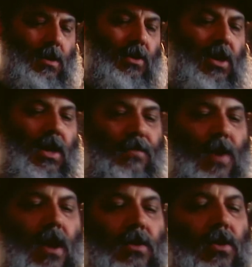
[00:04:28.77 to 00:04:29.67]
James
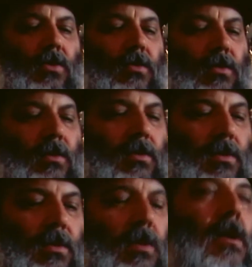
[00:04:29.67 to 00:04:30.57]
Brown
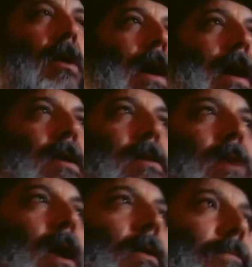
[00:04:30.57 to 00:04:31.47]
tunes, Out of
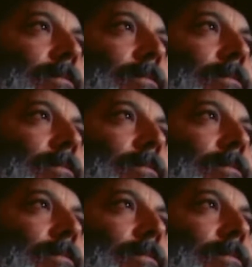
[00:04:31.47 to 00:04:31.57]
Sight.